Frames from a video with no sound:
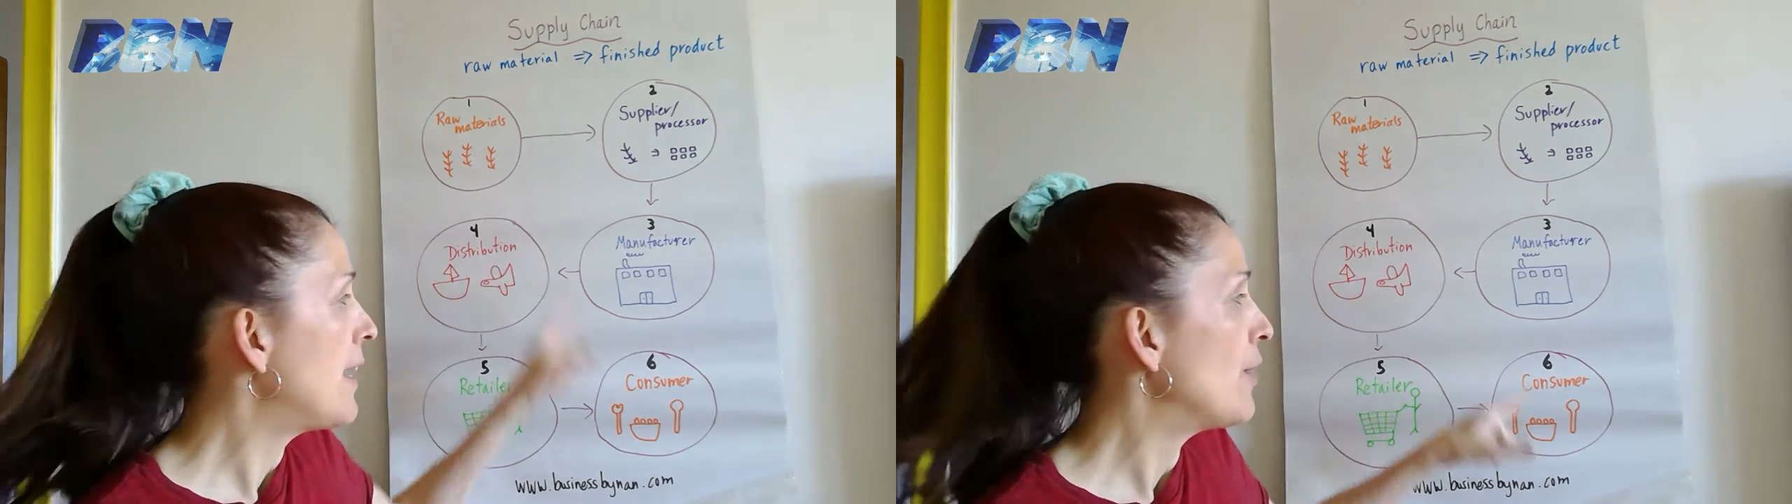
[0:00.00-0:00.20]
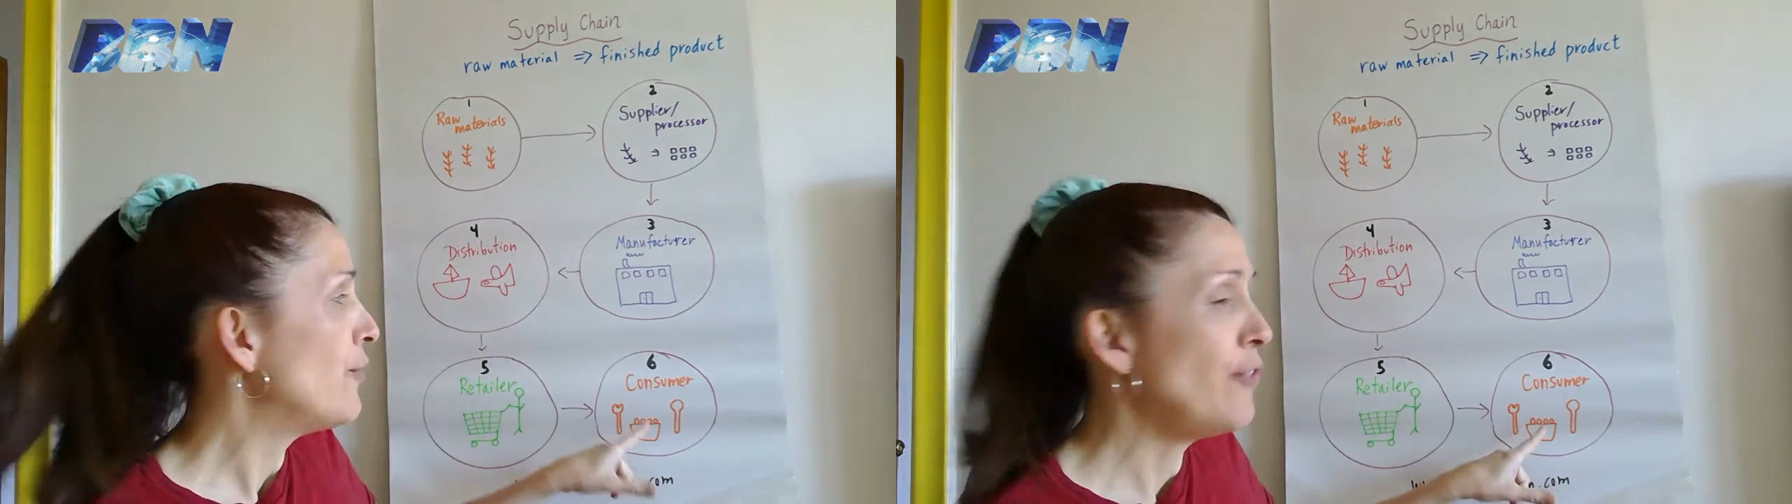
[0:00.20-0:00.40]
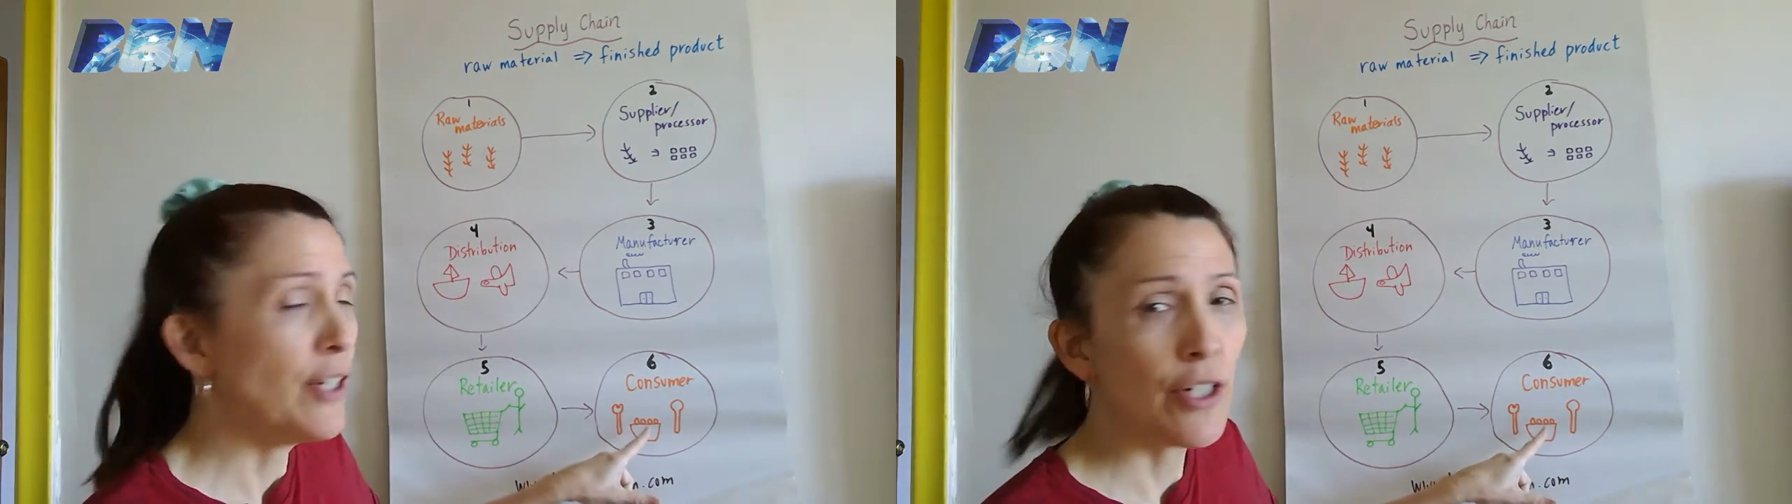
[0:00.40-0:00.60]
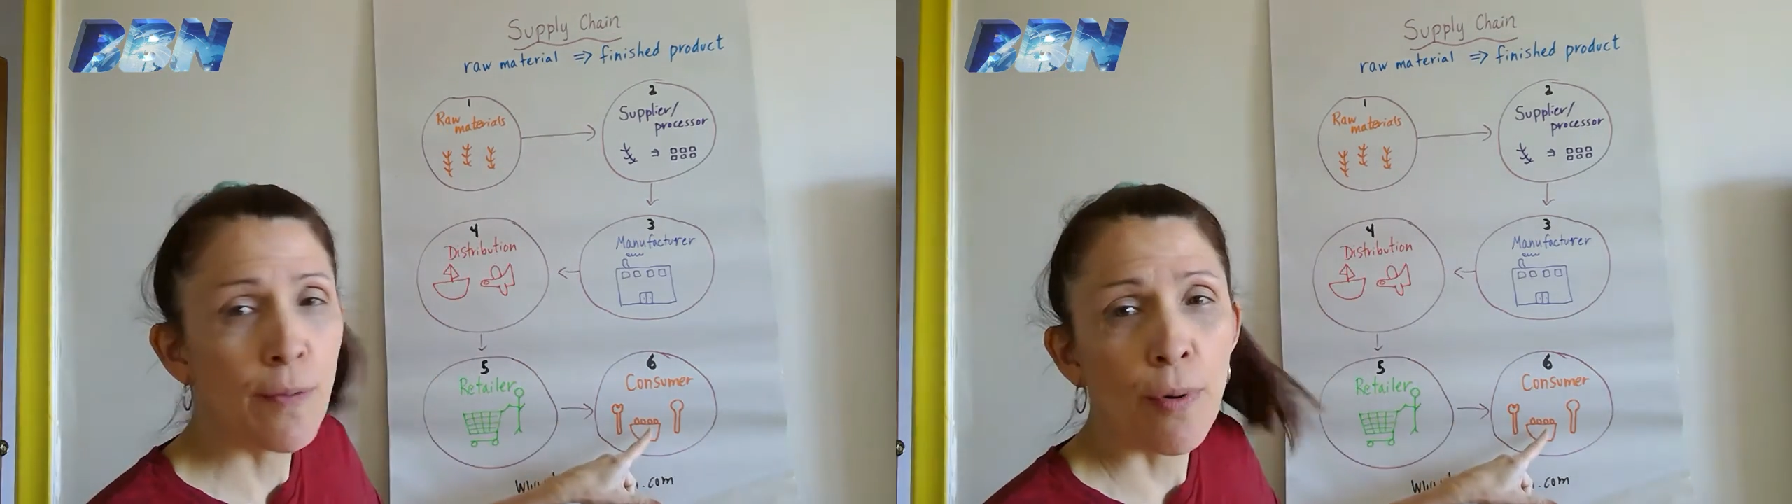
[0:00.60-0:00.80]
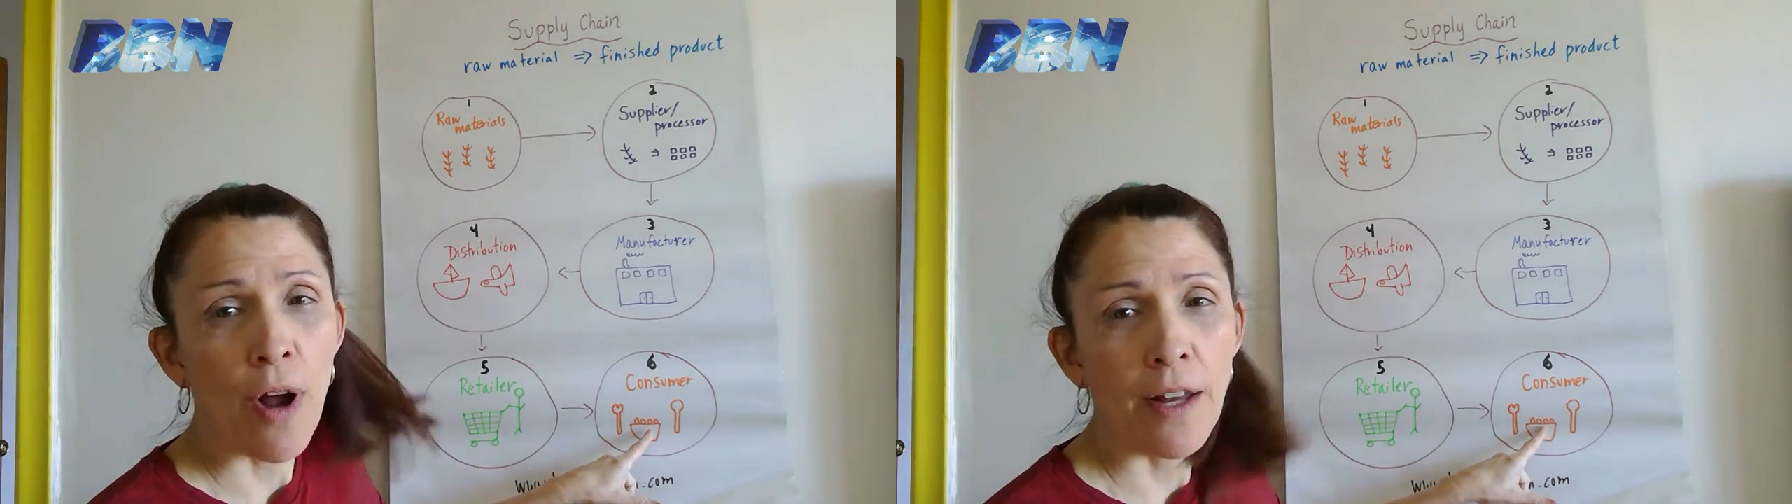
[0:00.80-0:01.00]
our
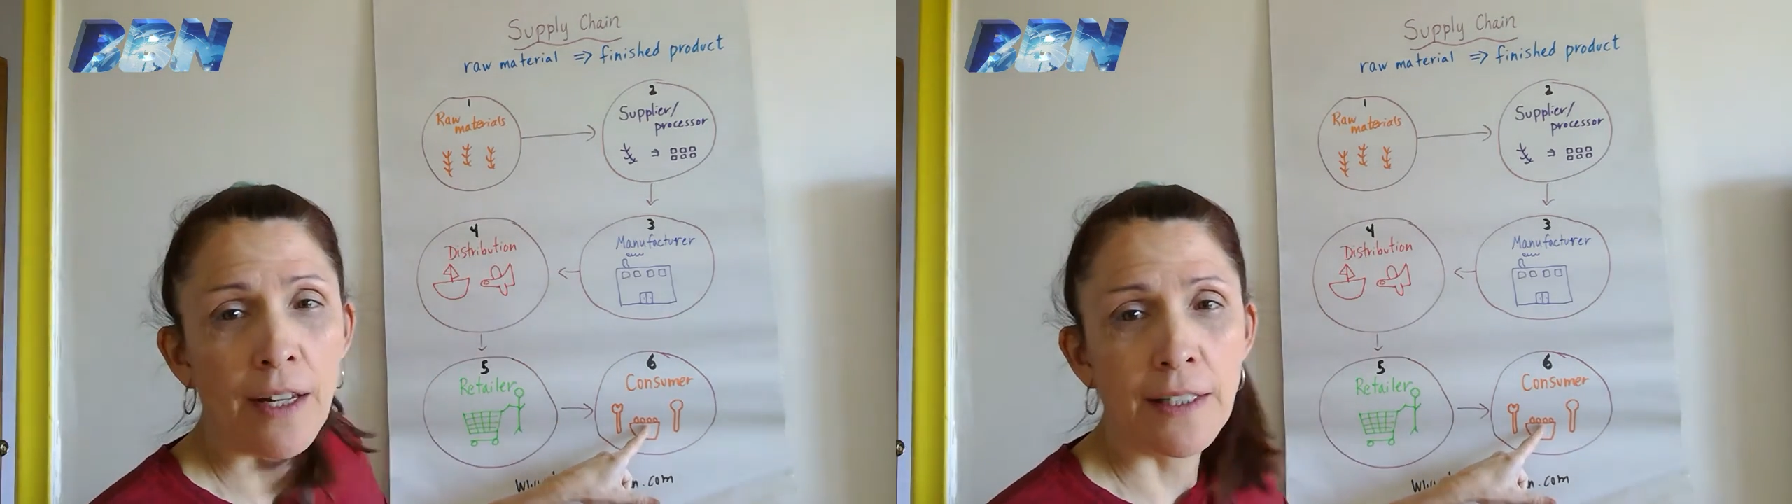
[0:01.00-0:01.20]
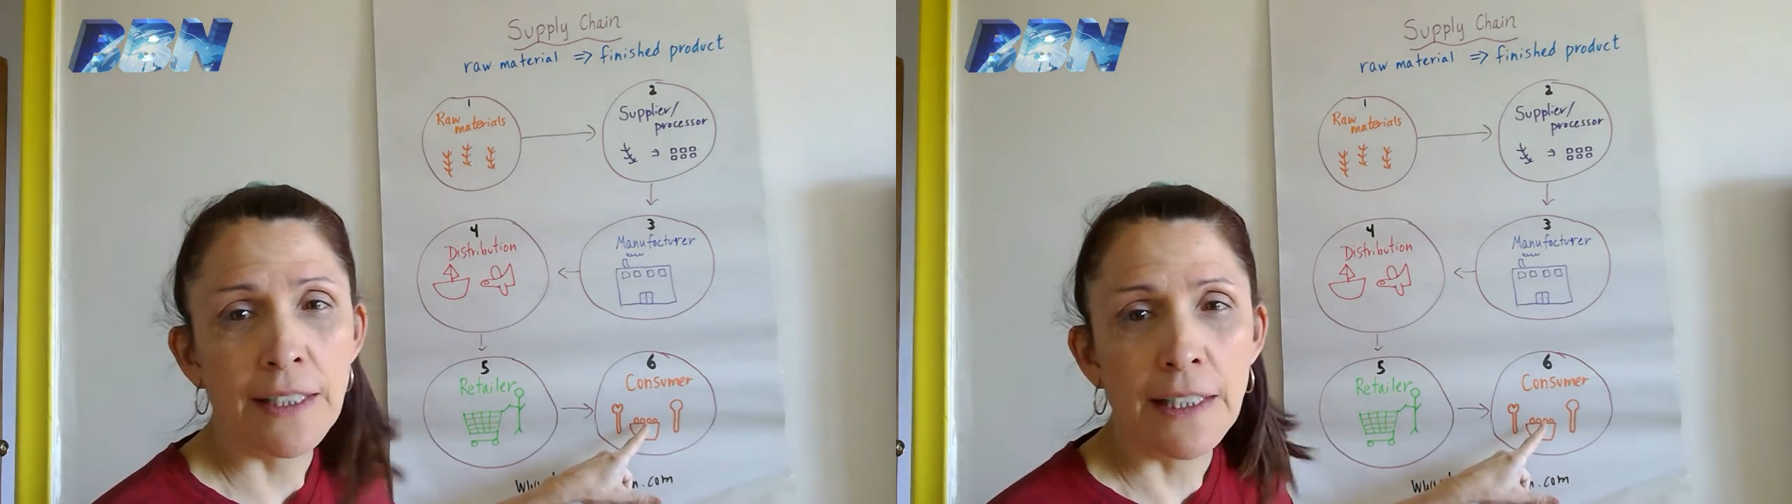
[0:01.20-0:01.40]
finished product